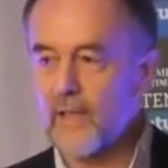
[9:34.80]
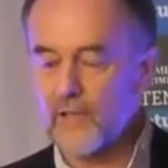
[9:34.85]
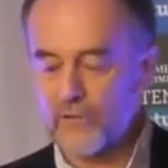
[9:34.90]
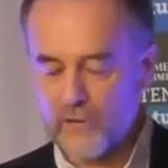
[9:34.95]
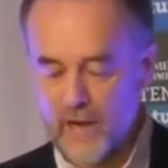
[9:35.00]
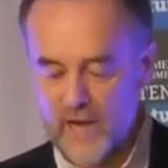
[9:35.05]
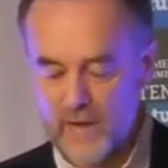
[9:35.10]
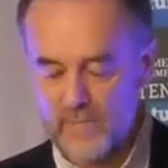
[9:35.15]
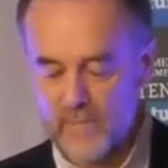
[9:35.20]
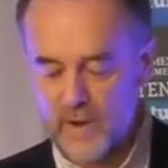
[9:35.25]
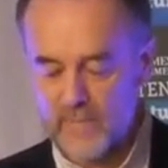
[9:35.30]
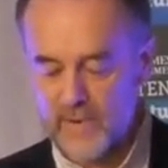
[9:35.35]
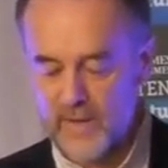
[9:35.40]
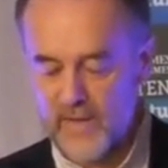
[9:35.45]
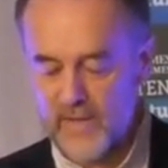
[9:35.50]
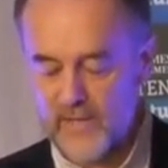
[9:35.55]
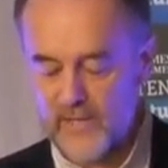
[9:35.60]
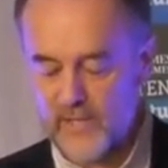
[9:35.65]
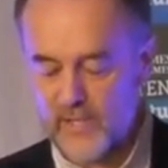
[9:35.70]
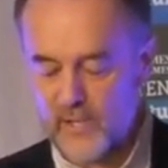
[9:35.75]
The
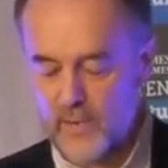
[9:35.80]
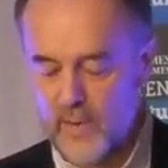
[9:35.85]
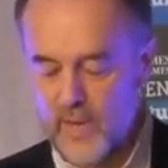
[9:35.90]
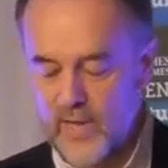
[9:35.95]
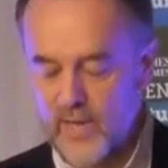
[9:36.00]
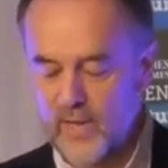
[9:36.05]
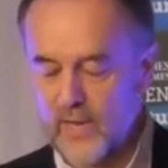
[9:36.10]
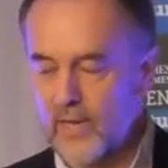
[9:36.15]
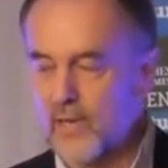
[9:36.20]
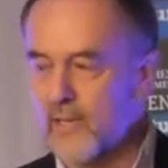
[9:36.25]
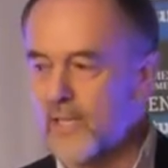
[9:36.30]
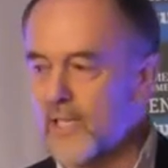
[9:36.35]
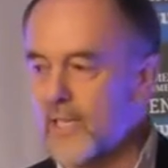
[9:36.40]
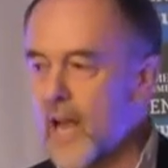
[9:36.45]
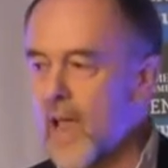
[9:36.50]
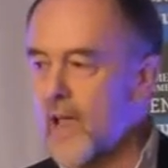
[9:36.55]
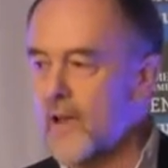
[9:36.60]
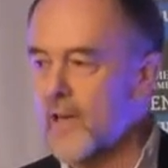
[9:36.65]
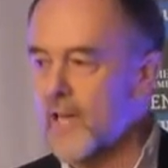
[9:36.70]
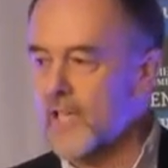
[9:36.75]
trainmobile squealed
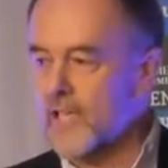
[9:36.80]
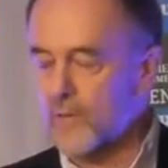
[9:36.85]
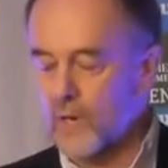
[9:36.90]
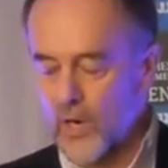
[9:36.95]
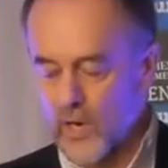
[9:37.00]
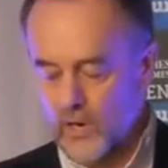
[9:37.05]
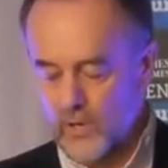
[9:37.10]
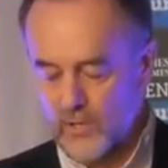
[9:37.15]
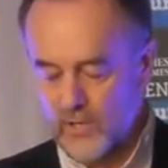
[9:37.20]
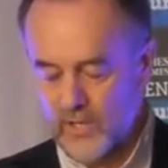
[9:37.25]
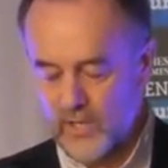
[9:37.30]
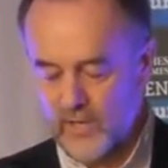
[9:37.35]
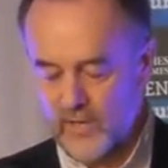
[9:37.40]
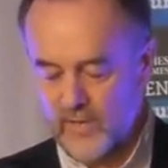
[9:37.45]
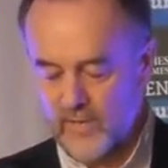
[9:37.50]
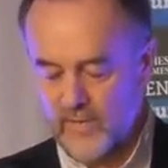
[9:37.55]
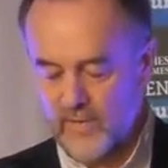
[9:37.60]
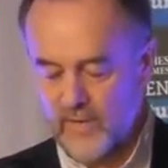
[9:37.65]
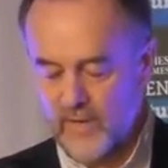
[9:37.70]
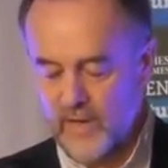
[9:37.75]
slowly to a halt.
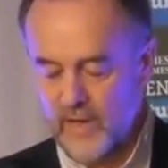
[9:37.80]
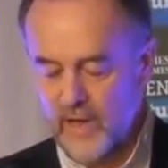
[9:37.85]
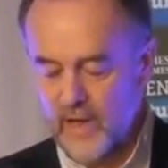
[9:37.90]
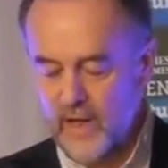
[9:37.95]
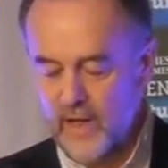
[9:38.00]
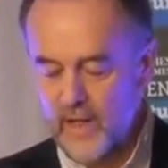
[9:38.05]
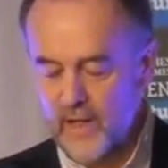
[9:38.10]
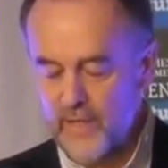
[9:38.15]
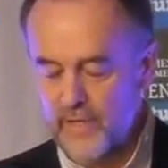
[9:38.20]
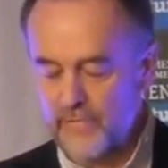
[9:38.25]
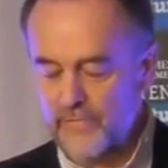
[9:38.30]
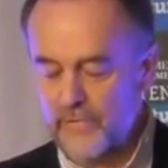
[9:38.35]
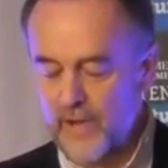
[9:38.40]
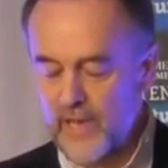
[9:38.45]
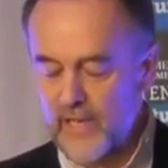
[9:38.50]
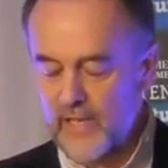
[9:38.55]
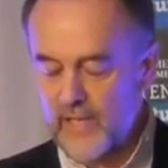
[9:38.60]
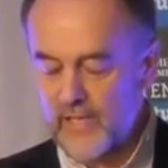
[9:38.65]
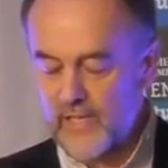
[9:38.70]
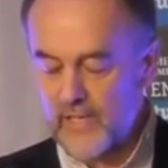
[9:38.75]
The
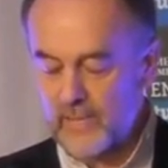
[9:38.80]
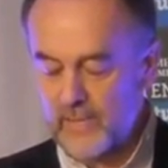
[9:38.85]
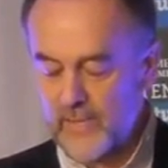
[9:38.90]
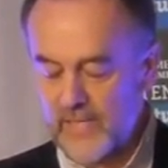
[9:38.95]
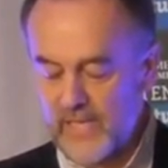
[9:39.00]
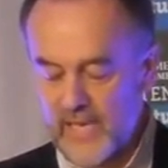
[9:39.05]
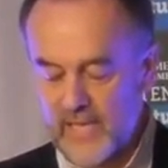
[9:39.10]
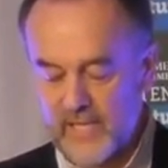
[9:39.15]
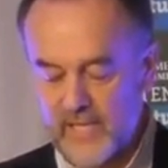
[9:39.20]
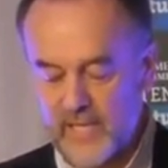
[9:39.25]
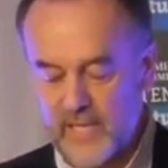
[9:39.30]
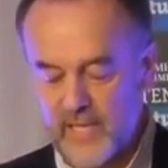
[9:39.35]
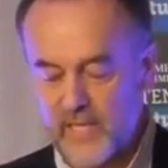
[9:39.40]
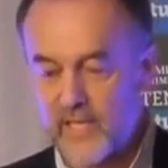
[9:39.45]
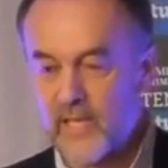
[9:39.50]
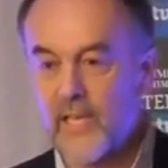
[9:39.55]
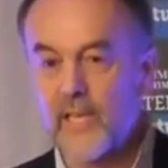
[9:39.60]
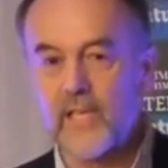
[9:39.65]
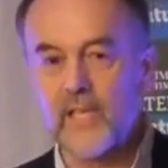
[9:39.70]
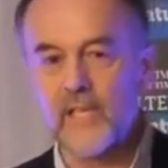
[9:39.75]
friendsome
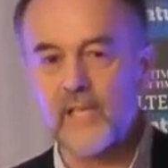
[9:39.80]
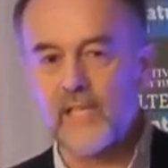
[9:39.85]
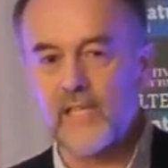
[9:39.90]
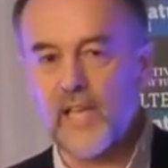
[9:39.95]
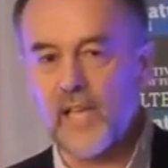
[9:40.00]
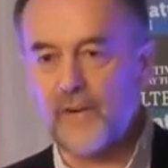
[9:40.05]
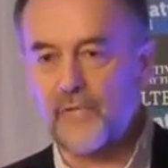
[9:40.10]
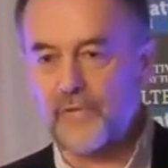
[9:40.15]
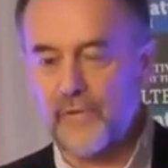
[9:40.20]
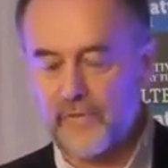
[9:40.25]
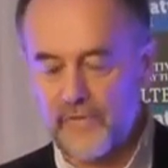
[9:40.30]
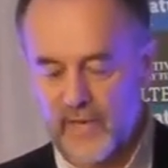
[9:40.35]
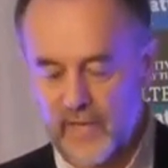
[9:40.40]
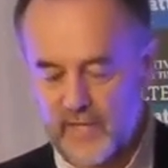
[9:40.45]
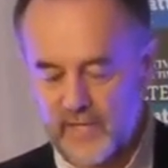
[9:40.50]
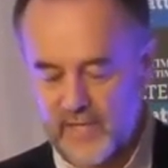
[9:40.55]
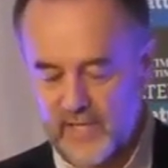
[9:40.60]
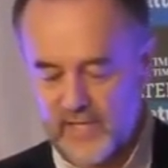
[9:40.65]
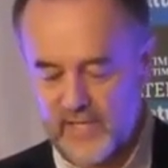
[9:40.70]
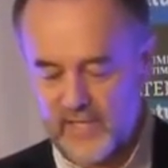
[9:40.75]
sentient
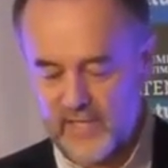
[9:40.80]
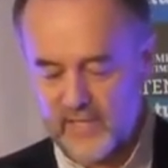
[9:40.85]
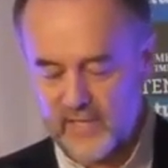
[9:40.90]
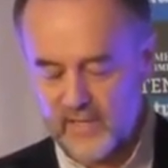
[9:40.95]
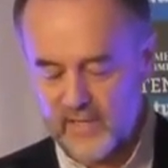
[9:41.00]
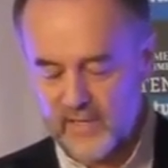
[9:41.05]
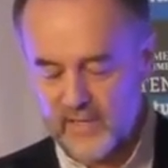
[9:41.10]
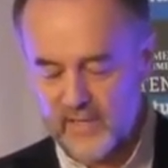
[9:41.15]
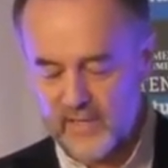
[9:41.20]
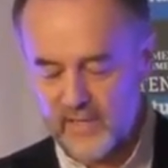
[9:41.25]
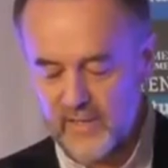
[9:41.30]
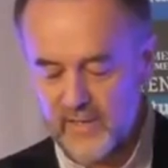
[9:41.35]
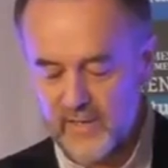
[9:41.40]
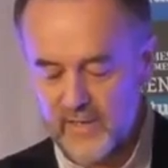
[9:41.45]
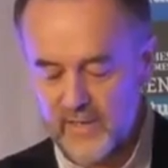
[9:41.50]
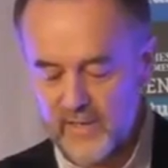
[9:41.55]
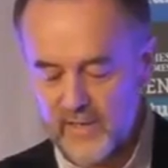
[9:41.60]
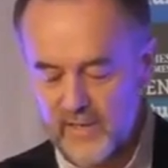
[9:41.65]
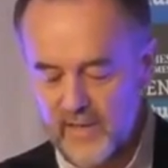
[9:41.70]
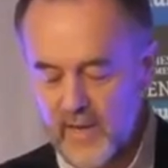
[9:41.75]

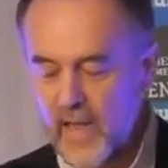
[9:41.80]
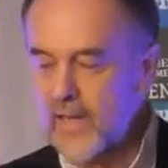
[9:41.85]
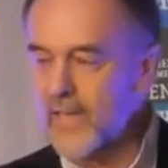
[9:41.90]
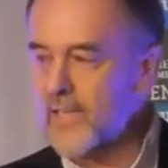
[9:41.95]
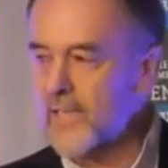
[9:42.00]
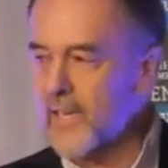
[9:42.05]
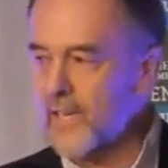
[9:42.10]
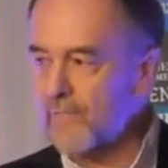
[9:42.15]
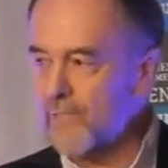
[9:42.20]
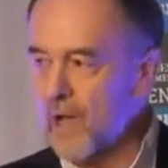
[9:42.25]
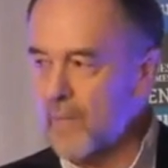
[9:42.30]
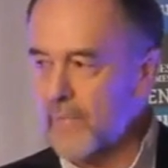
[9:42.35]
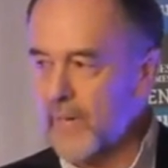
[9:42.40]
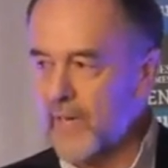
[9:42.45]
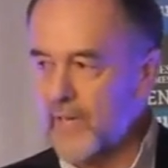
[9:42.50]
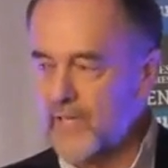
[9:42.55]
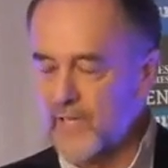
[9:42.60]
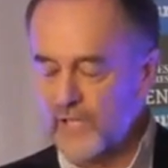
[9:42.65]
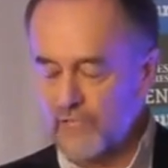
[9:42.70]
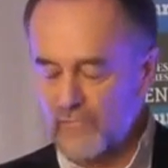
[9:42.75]
self-evicted, lightly
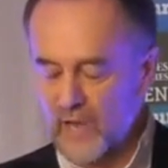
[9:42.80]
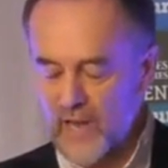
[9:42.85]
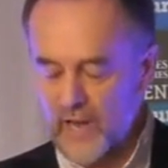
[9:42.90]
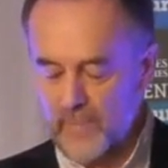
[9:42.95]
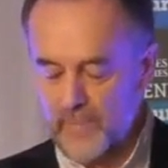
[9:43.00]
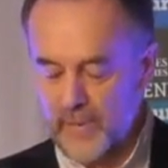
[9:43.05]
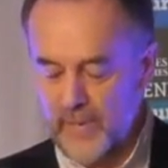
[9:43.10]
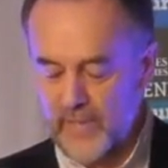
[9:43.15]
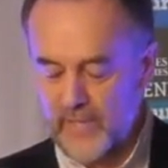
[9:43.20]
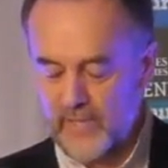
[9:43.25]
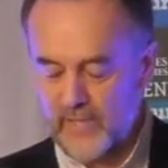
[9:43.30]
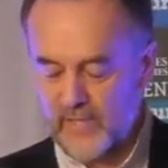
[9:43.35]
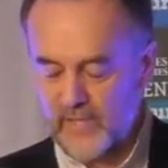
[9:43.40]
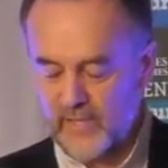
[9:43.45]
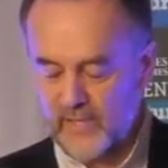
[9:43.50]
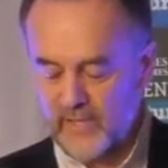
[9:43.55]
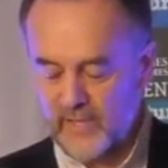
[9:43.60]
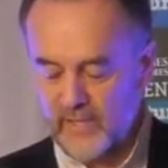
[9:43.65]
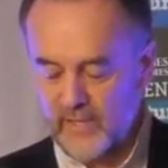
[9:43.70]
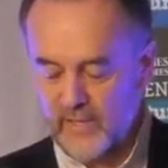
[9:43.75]
rubbing at his rear
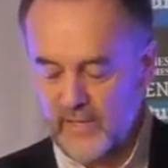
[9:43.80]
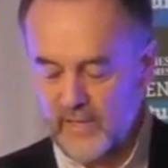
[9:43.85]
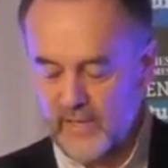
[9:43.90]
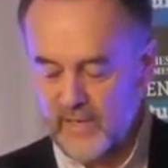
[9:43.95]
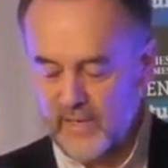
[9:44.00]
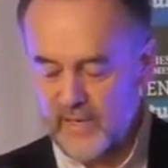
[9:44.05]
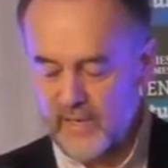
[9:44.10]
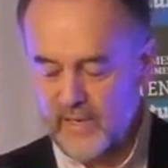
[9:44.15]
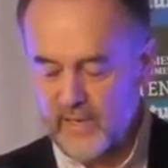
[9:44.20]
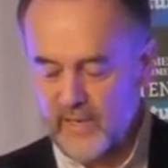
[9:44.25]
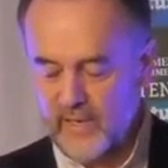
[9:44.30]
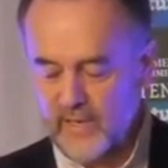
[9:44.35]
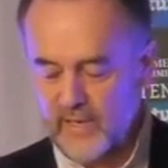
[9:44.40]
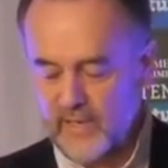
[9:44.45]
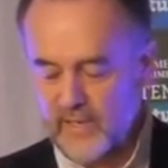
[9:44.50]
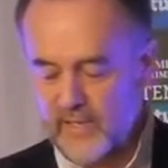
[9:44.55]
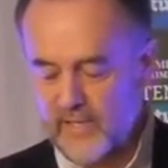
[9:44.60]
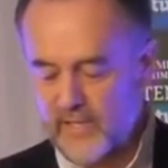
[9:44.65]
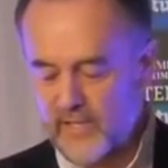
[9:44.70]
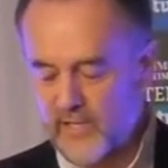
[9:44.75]
piece
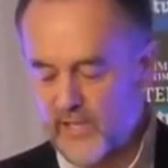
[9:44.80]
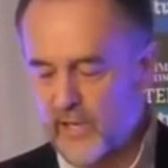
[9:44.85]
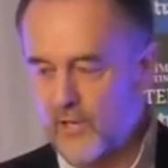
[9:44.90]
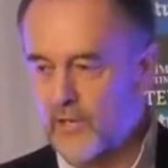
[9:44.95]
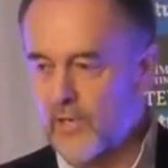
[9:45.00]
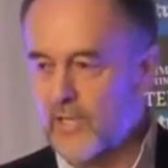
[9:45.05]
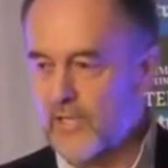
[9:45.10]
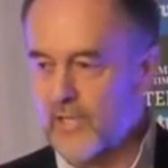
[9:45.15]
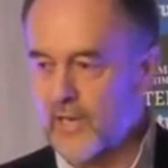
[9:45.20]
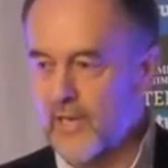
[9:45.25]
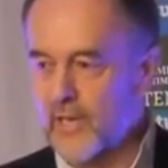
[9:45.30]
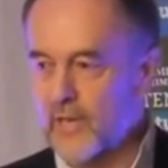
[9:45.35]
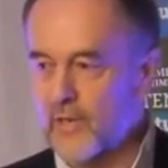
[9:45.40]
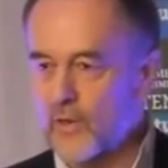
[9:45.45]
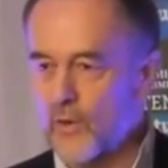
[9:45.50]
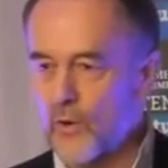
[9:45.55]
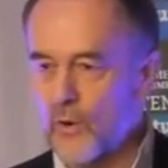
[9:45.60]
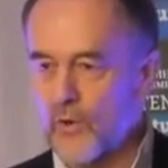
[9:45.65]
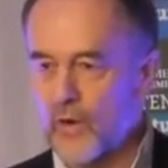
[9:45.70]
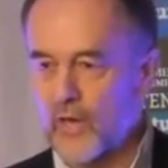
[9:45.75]
and studiously
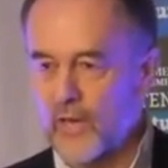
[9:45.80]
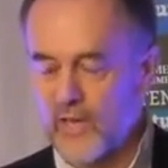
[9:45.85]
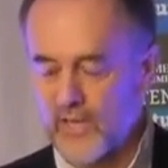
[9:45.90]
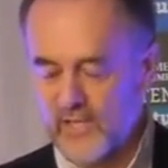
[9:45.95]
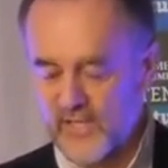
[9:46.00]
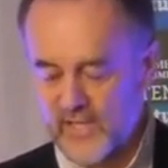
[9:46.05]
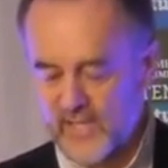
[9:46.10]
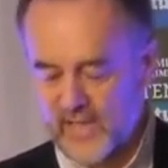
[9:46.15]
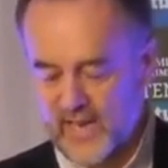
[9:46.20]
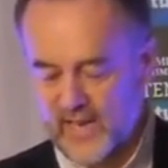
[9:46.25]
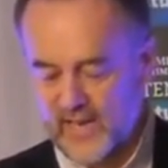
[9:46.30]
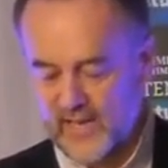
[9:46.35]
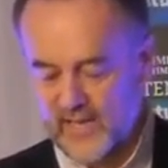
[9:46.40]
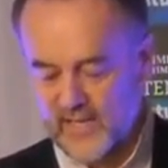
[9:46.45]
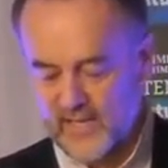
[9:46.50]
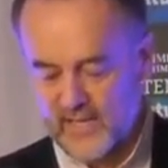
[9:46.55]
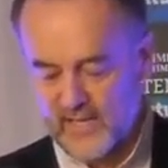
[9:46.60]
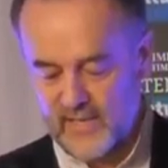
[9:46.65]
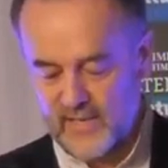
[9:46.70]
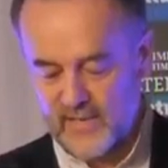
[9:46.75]
ignoring his
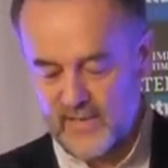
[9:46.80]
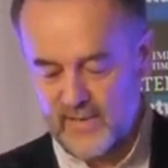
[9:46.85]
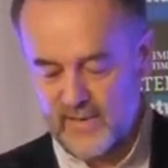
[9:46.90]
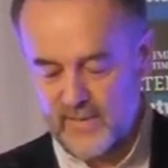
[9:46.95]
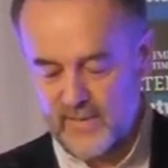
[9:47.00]
assailant.